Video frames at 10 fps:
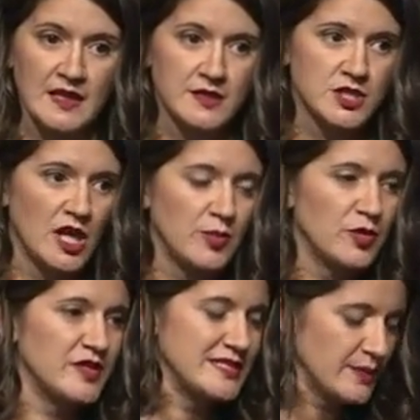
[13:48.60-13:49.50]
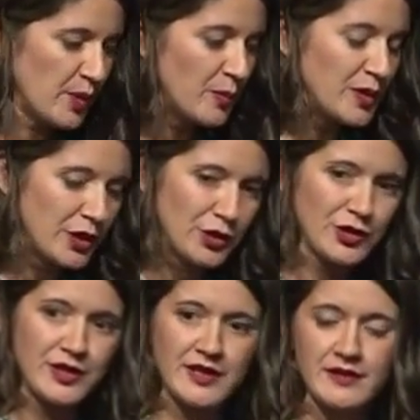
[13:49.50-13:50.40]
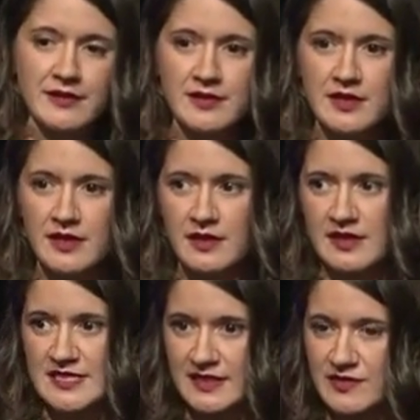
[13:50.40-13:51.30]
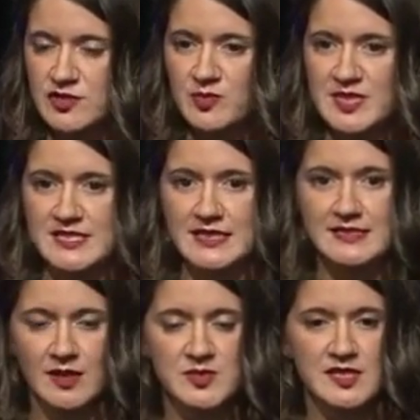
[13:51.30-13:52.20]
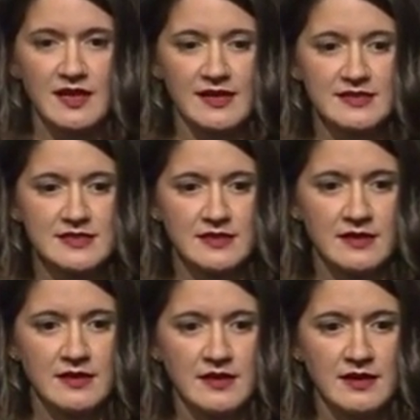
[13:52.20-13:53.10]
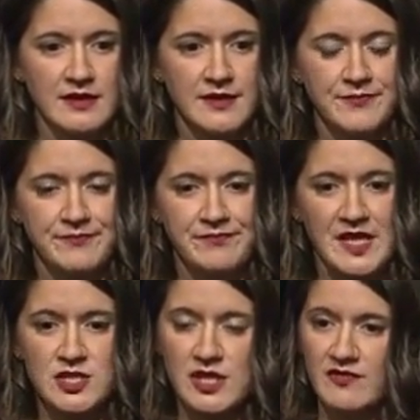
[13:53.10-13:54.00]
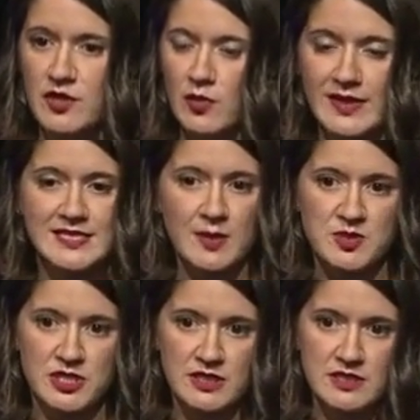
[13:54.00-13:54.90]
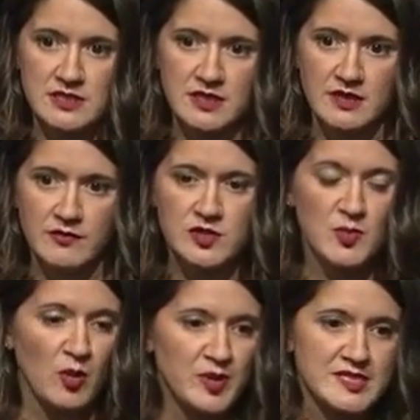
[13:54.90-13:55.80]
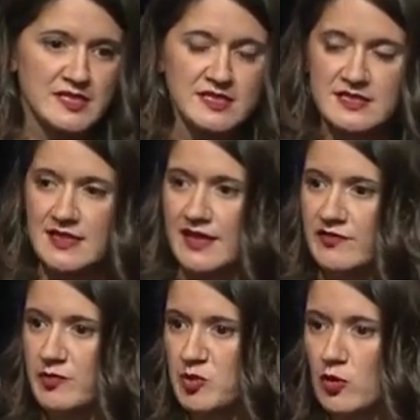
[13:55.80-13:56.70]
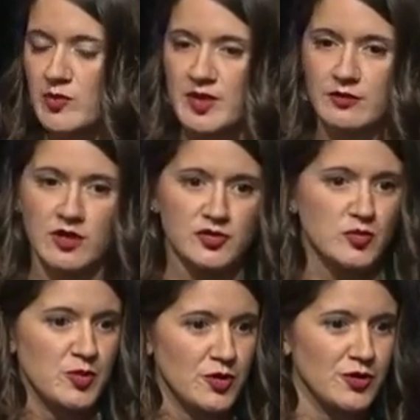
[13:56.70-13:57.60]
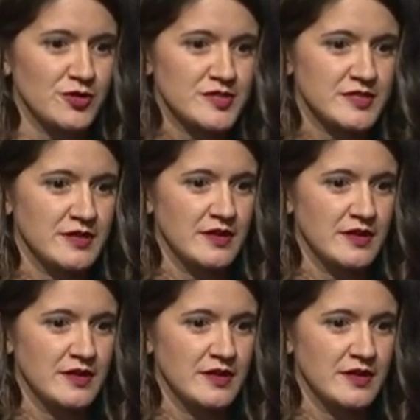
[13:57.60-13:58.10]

Childbirth is a public good. This leave should be state subsidized. It should have no exceptions for small businesses, length of employment, or entrepreneurs.